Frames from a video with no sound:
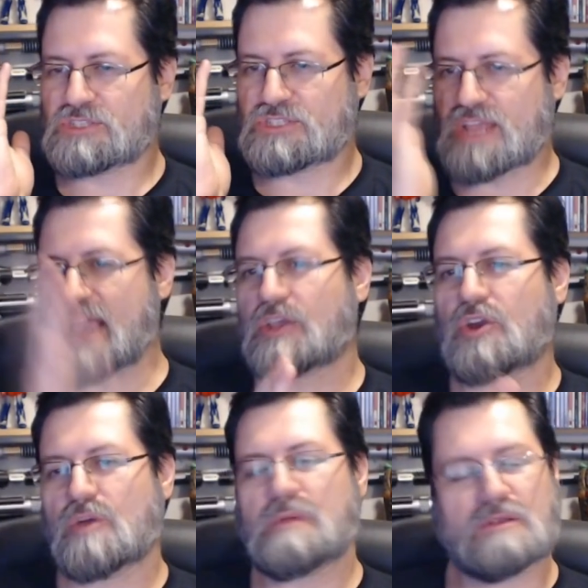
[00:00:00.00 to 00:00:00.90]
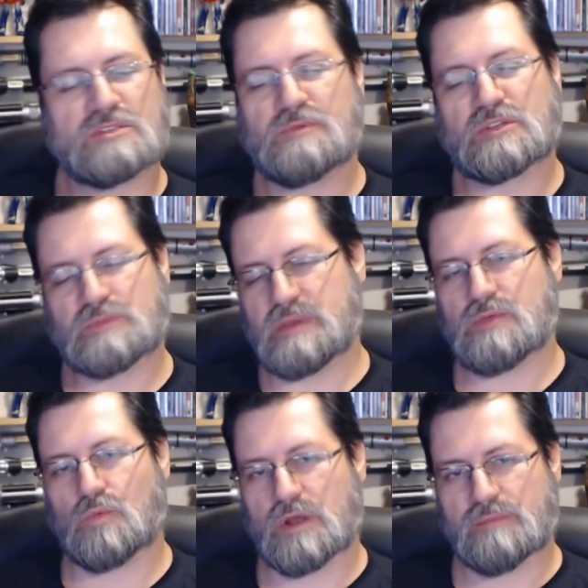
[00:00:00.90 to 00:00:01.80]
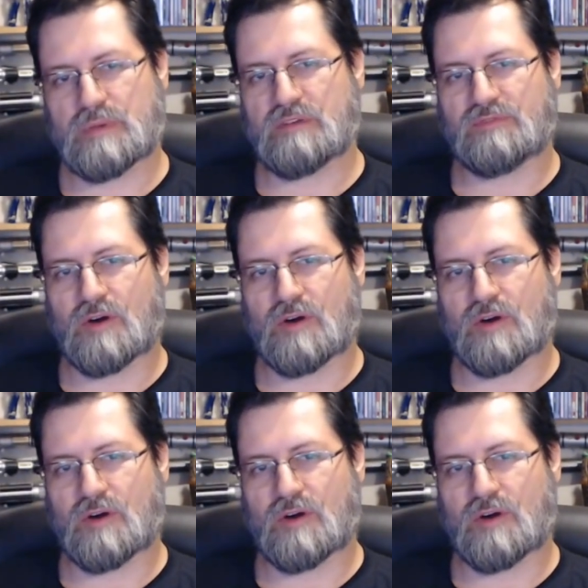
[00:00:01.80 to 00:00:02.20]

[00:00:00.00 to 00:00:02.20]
Jack Kirby is supposed to be the one above